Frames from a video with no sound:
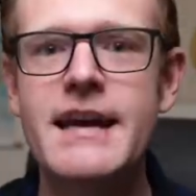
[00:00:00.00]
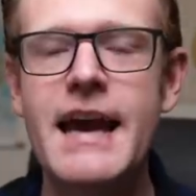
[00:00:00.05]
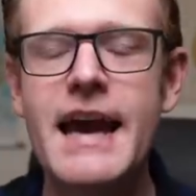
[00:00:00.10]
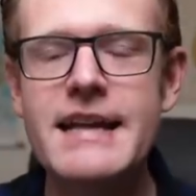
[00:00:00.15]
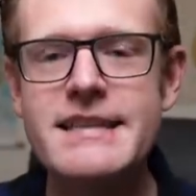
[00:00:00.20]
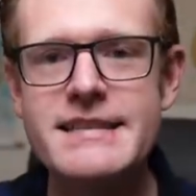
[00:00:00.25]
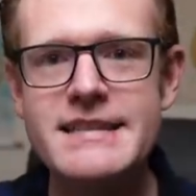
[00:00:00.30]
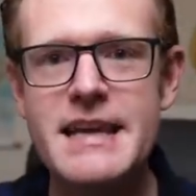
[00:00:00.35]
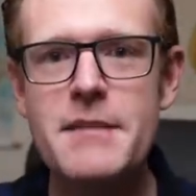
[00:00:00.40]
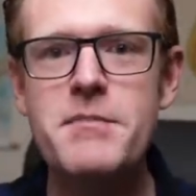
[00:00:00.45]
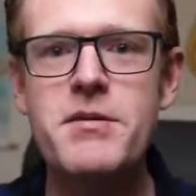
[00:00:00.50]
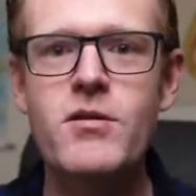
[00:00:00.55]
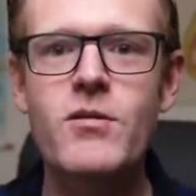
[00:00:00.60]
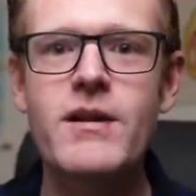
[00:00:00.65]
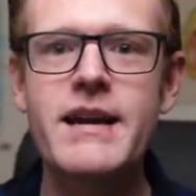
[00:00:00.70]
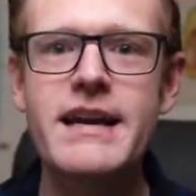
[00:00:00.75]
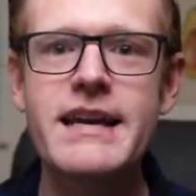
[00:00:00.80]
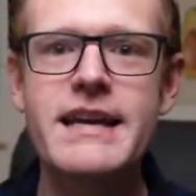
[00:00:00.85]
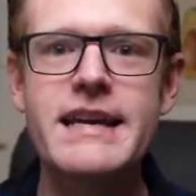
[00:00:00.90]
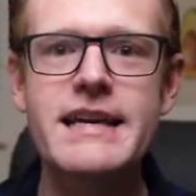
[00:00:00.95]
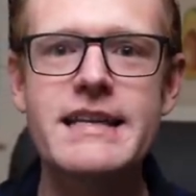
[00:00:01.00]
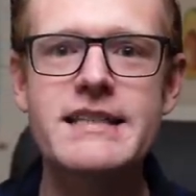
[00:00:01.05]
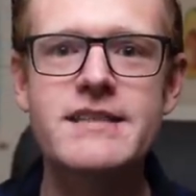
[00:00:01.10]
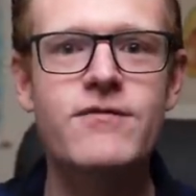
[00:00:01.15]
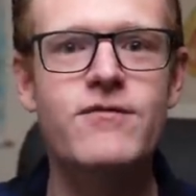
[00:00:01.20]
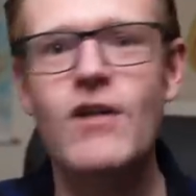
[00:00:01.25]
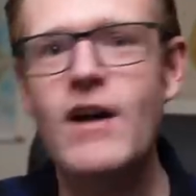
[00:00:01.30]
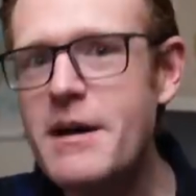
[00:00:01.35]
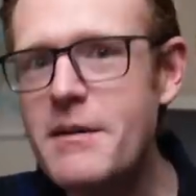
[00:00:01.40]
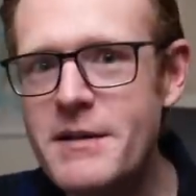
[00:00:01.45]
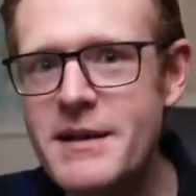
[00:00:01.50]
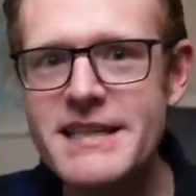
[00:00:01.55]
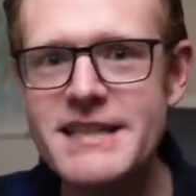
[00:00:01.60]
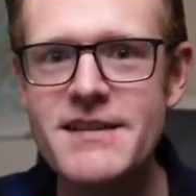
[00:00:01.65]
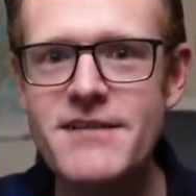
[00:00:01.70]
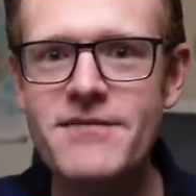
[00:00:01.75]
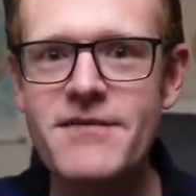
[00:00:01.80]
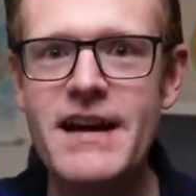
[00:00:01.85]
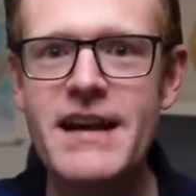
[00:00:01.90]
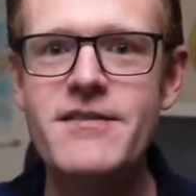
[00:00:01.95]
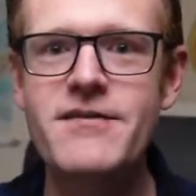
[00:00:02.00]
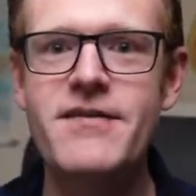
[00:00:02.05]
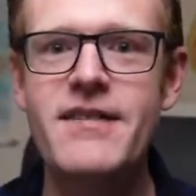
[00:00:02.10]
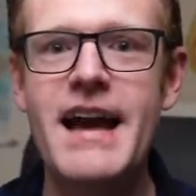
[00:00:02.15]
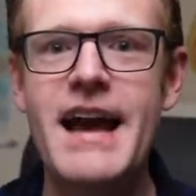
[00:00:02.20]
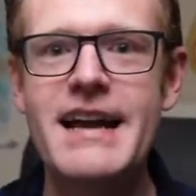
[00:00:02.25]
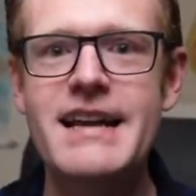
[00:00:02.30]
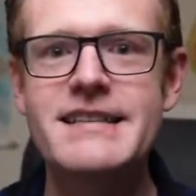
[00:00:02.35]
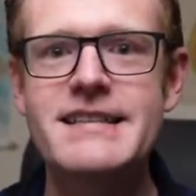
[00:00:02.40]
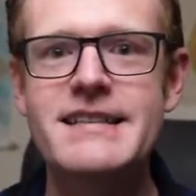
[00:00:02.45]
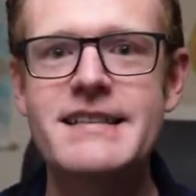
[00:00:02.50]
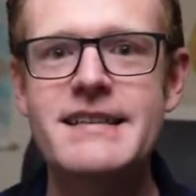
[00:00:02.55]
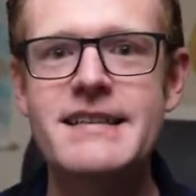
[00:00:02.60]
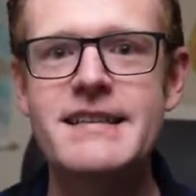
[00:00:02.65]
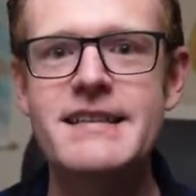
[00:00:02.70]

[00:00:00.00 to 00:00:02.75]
And step three is frame it as a fun fact.